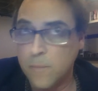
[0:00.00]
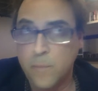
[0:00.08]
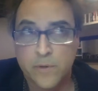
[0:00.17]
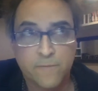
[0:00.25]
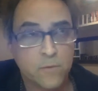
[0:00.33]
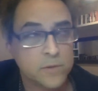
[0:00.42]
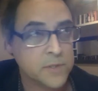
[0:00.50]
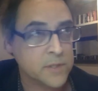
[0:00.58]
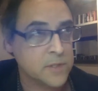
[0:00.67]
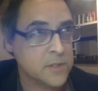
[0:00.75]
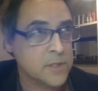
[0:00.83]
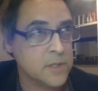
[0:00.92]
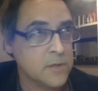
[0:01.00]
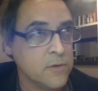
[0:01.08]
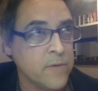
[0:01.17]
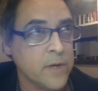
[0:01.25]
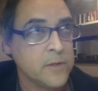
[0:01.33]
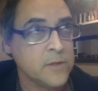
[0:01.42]
but of course, since
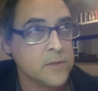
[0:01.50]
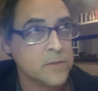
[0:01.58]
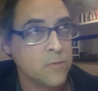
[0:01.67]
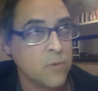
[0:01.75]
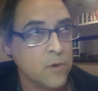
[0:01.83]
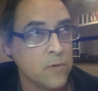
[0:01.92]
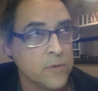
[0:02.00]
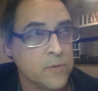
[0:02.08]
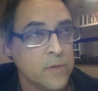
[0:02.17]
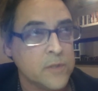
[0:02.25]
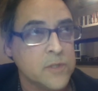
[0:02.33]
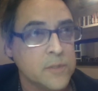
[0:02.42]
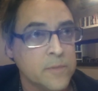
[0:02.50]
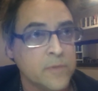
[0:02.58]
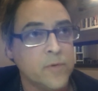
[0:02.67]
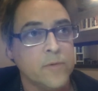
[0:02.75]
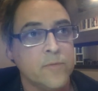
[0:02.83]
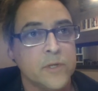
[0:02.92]
you've had this war with Russia
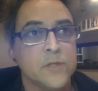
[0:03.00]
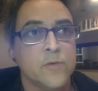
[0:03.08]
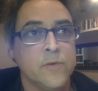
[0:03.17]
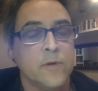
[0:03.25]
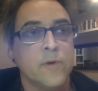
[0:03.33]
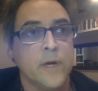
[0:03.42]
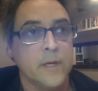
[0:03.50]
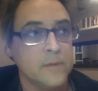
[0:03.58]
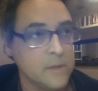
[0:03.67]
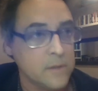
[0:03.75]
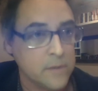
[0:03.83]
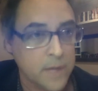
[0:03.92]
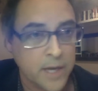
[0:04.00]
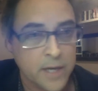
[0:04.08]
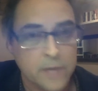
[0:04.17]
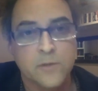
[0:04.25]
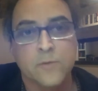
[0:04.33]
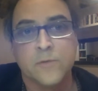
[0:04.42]
between Russia and Ukraine,
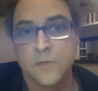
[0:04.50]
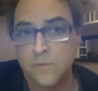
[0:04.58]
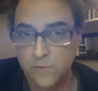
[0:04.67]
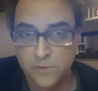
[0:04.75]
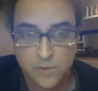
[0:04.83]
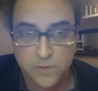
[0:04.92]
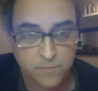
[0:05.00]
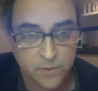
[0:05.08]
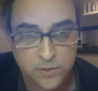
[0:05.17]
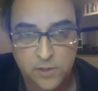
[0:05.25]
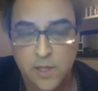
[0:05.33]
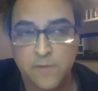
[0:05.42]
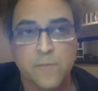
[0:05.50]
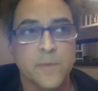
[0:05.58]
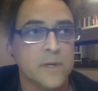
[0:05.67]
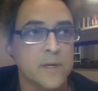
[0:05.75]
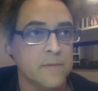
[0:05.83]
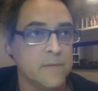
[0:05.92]
attitudes towards the Russian
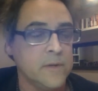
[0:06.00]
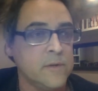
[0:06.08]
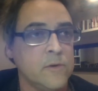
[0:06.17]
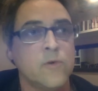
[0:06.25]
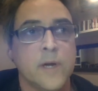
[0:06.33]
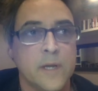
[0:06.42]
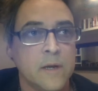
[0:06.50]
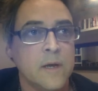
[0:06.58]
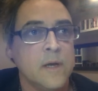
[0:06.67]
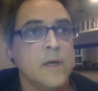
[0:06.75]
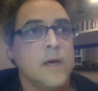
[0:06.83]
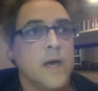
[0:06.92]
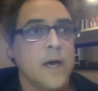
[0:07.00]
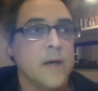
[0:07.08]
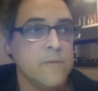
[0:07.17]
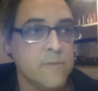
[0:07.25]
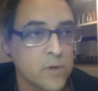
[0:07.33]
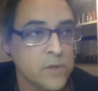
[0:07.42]
government in Ukraine
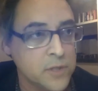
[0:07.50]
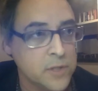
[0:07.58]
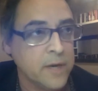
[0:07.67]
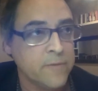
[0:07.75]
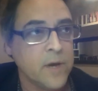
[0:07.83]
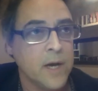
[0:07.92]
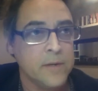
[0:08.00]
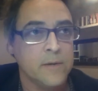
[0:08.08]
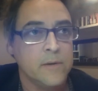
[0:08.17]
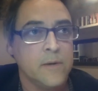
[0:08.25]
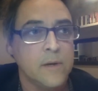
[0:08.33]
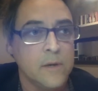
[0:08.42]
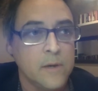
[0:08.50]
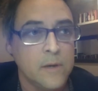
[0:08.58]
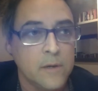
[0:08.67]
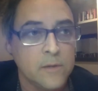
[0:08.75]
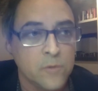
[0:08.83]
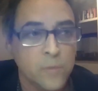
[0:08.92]
and Russia have gotten uh,
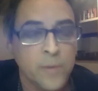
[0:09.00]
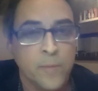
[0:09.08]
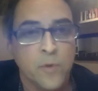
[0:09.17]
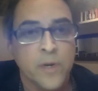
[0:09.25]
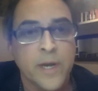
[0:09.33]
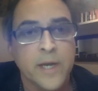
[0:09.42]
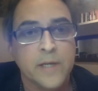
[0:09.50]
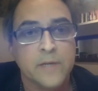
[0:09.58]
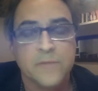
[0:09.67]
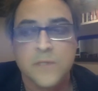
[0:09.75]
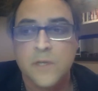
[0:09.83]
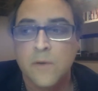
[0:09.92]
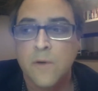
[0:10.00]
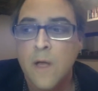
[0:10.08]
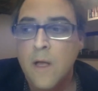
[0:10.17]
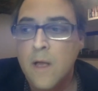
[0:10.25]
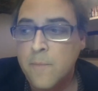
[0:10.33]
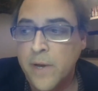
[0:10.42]
a little bit more negative. So,
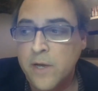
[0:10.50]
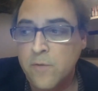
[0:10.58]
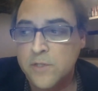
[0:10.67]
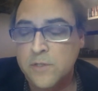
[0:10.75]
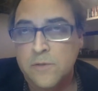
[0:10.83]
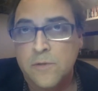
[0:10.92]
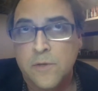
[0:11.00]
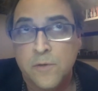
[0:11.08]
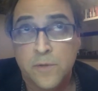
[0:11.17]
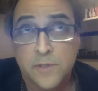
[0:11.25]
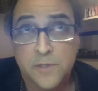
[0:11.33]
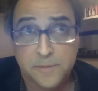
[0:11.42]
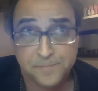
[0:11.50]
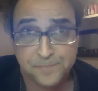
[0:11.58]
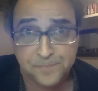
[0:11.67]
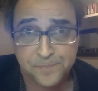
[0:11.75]
my question to you is: